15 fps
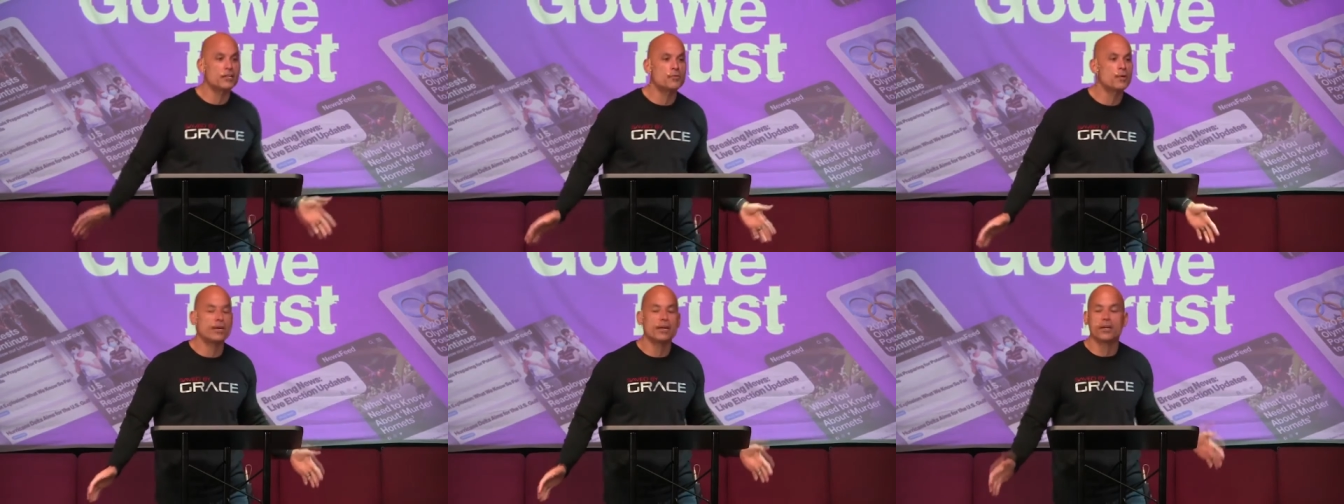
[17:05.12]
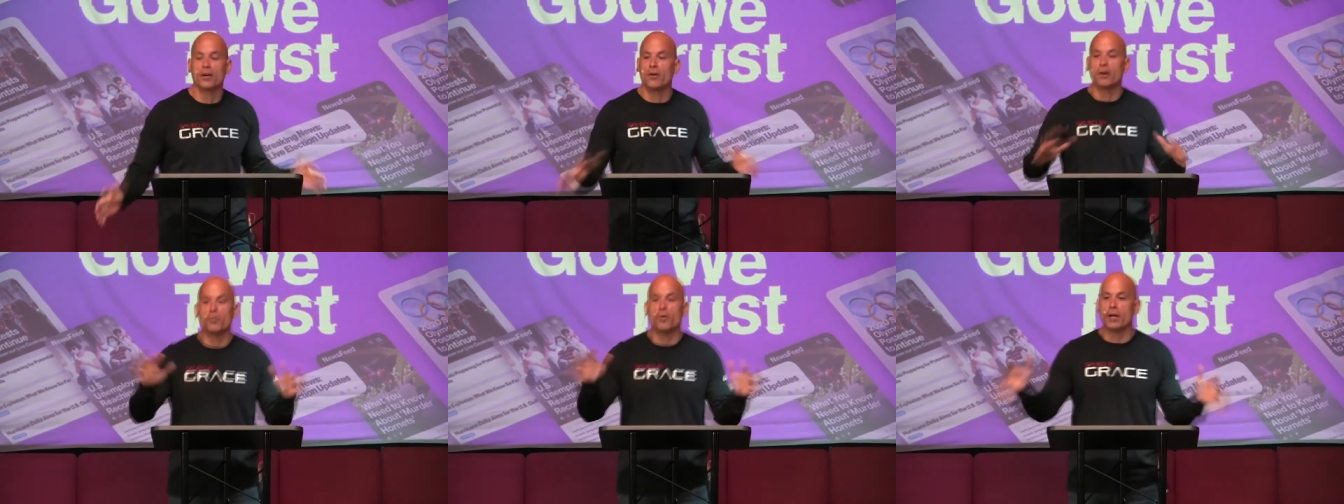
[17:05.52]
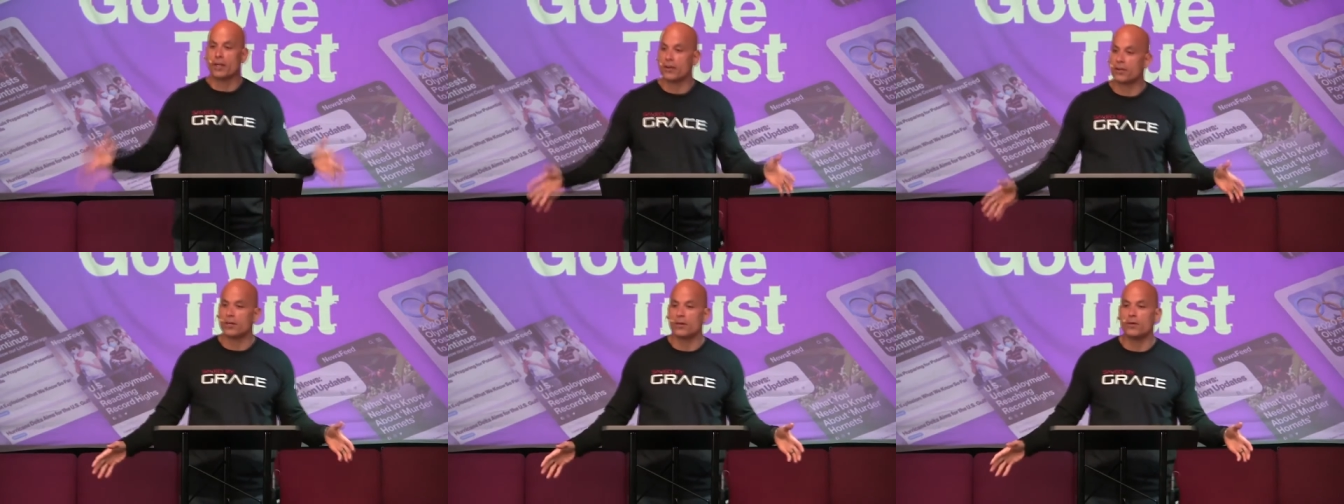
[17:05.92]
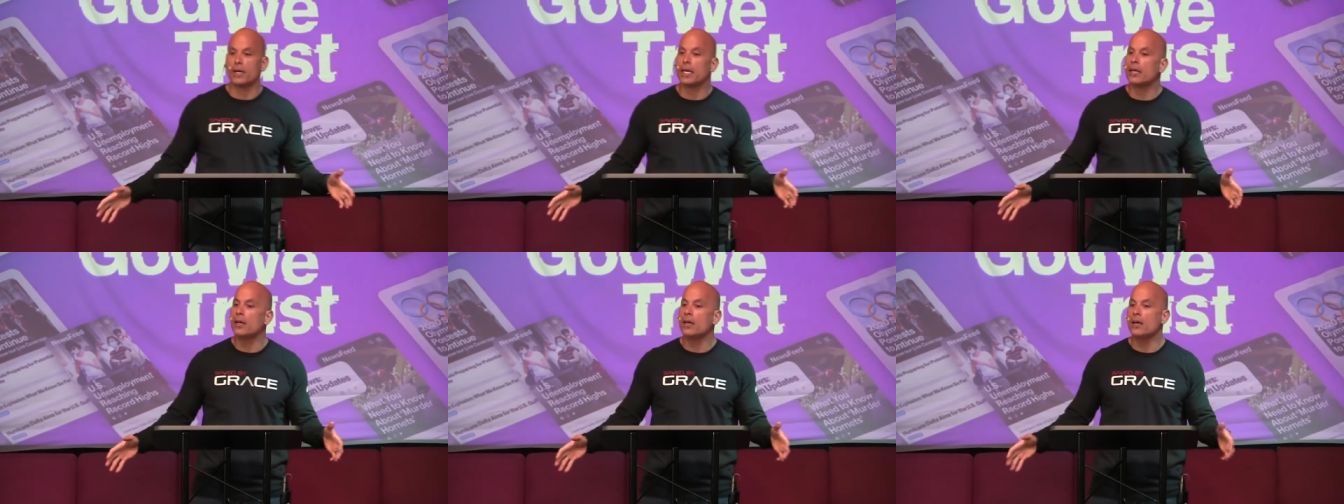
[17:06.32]
where you're going, what you're
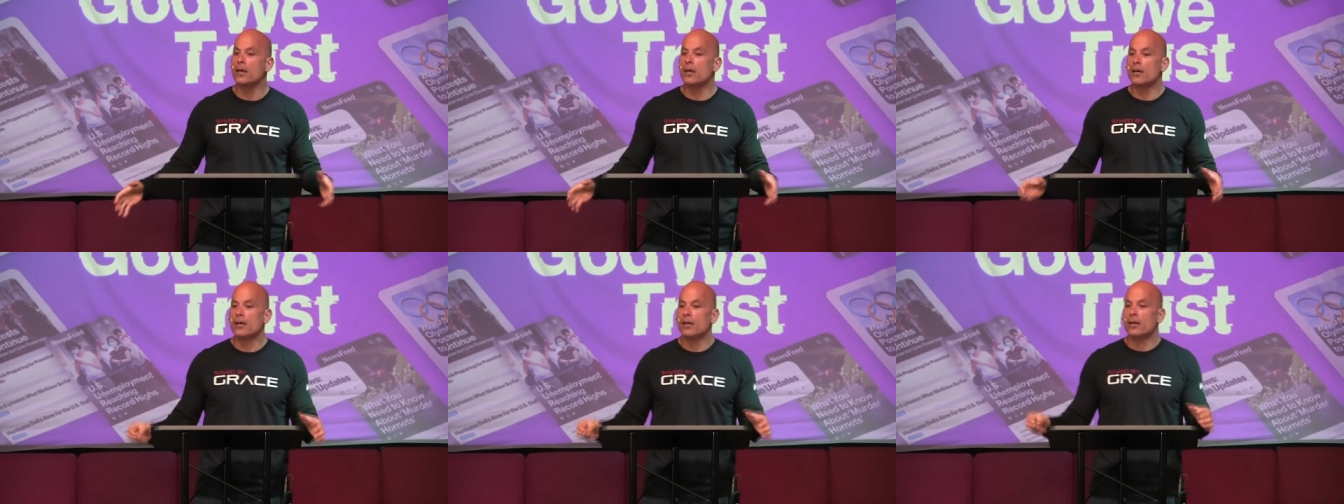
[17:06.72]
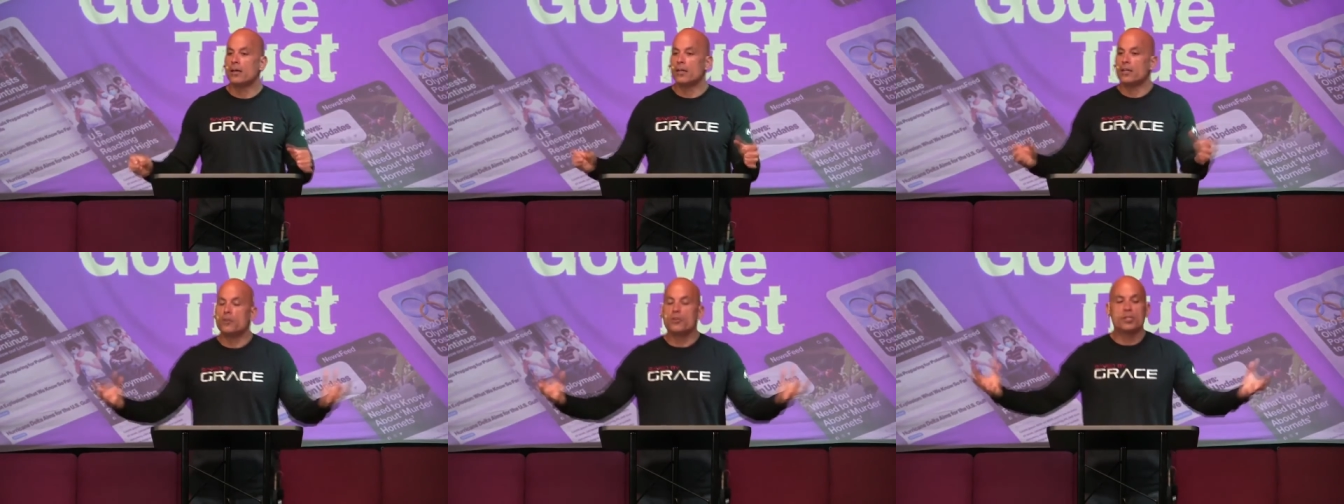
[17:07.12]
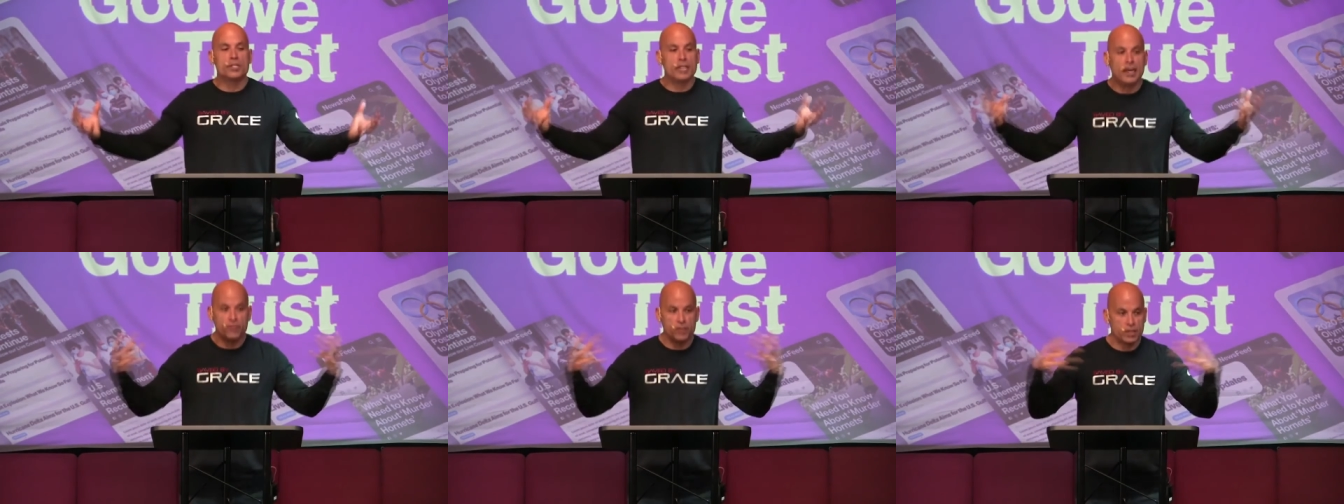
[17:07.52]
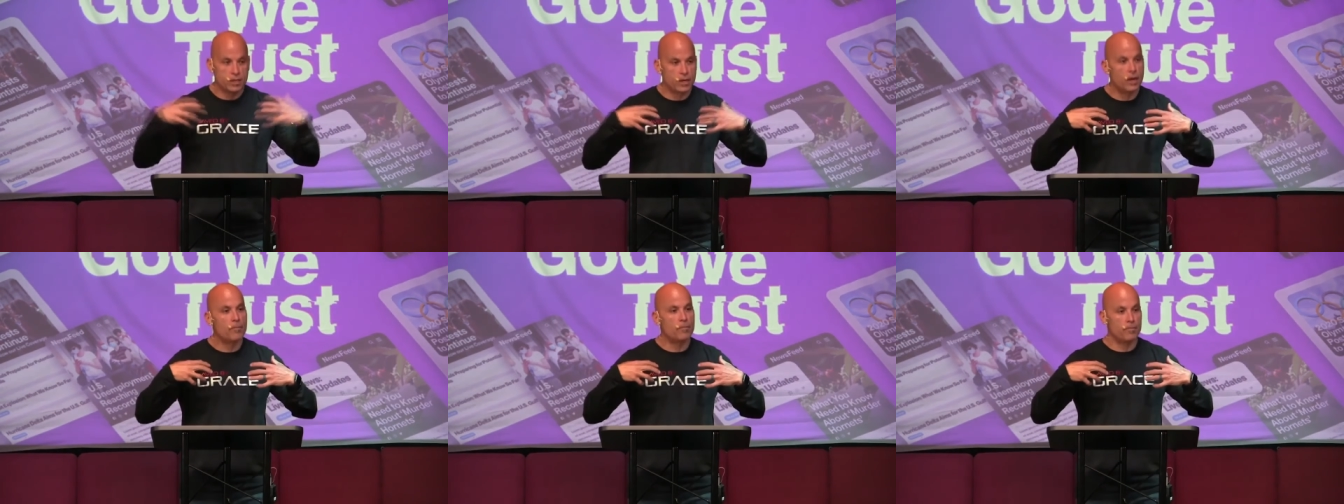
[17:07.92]
doing. You just have to
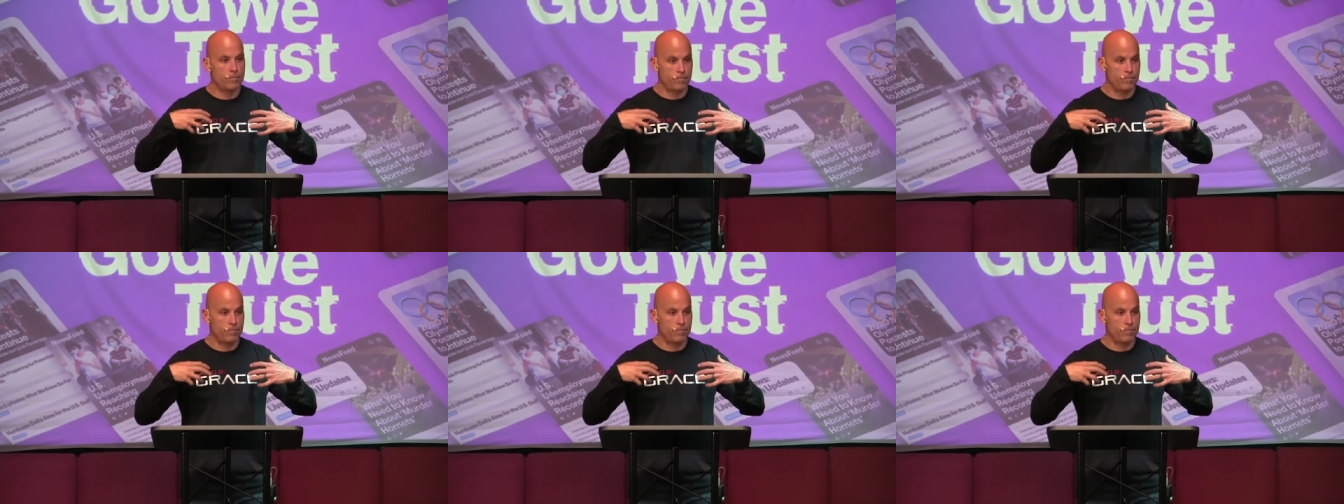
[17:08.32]
come